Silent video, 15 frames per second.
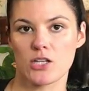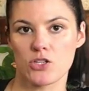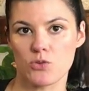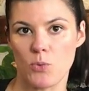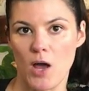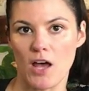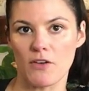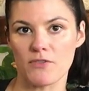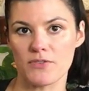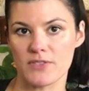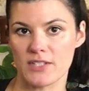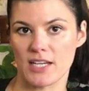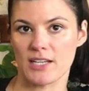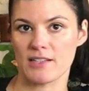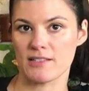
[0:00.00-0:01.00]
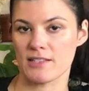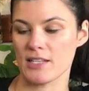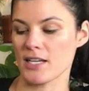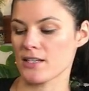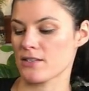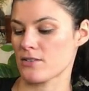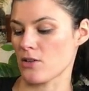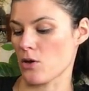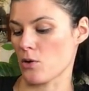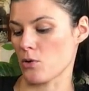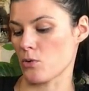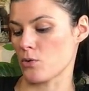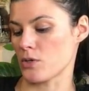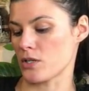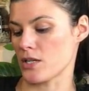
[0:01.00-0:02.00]
12-6-6,
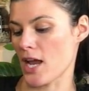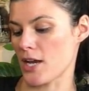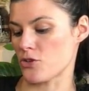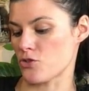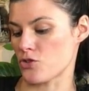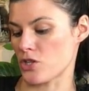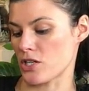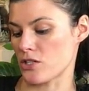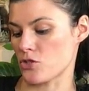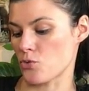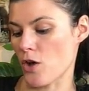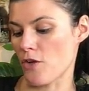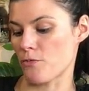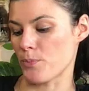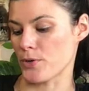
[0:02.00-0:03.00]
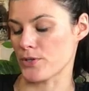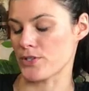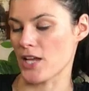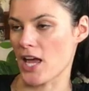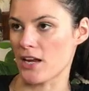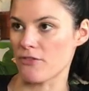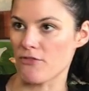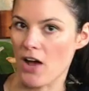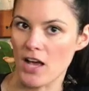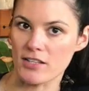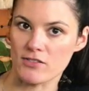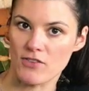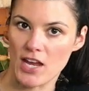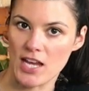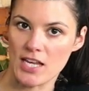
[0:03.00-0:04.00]
so nitrogen is 12%,
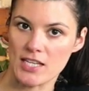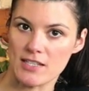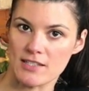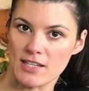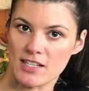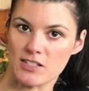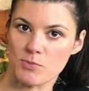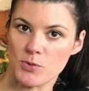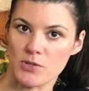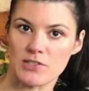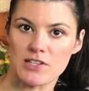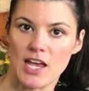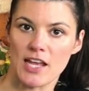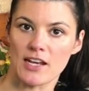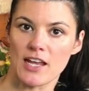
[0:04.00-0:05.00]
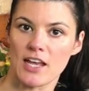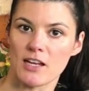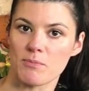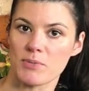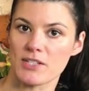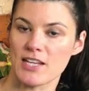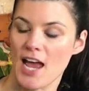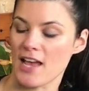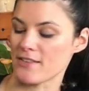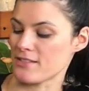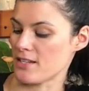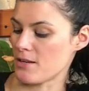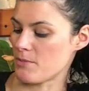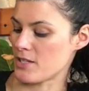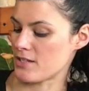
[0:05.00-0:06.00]
phosphate is 6%, and
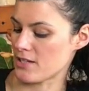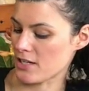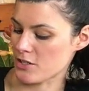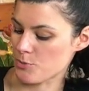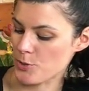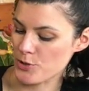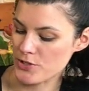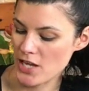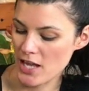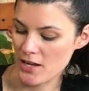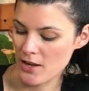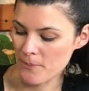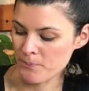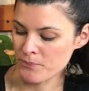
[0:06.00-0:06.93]
potassium is 6%.